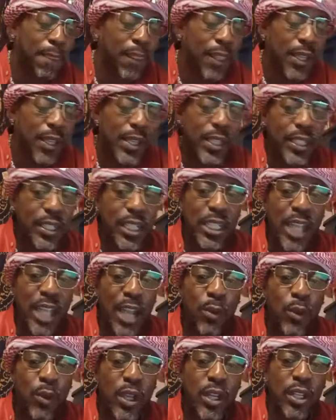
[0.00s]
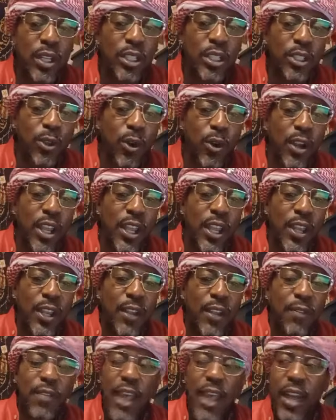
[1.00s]
Just like we are destroying
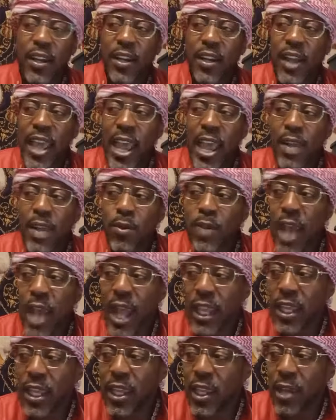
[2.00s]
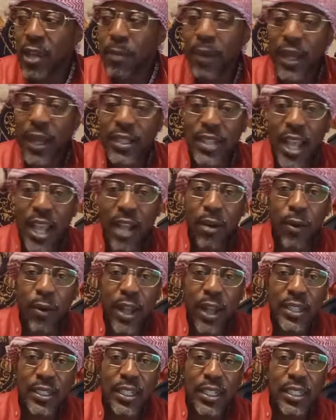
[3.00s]
that Anunnaki by Zachariah
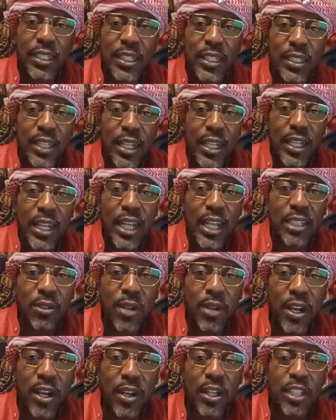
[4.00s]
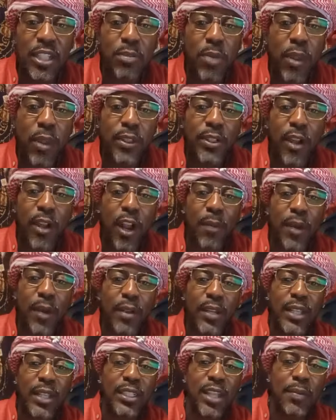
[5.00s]
Stitchens that you hear these brothers talk about,
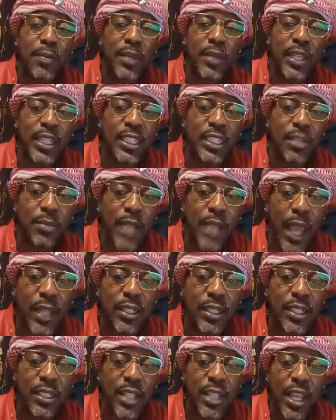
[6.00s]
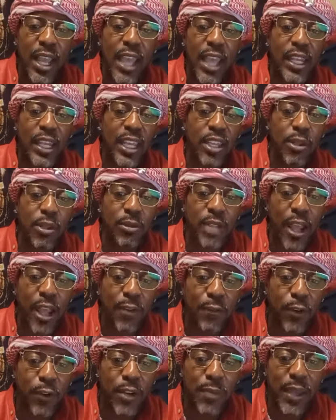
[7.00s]
they some Egyptologists and they use that
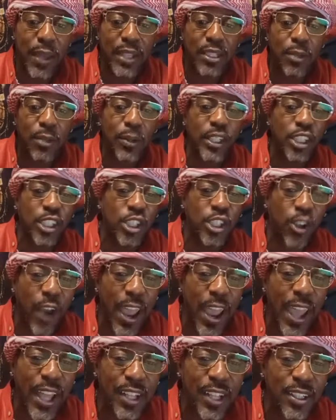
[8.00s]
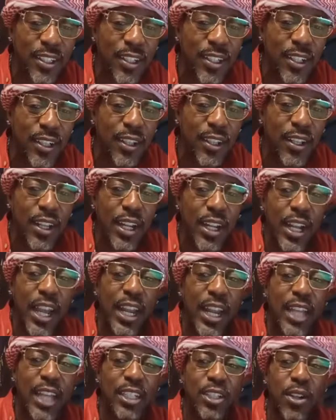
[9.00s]
Freemasonry trash. And
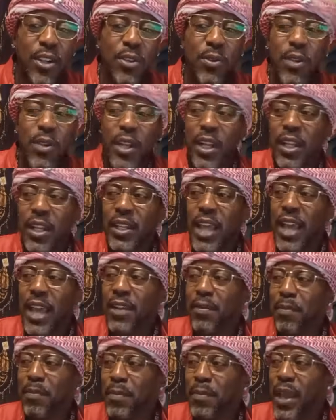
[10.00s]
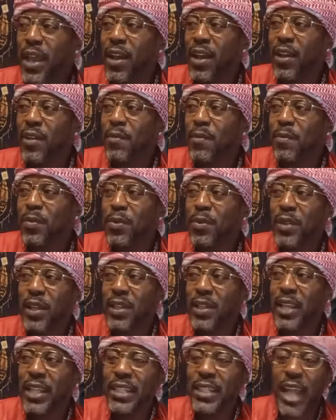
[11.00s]
I show you that, man,
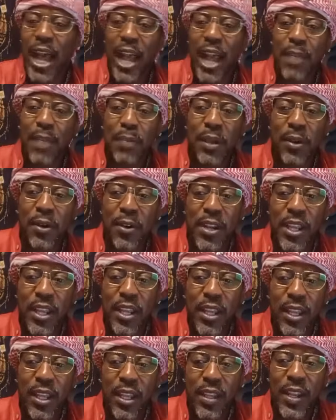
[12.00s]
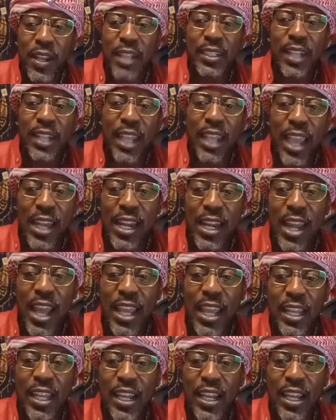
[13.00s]
that's the Iberian, that's the Canaanite,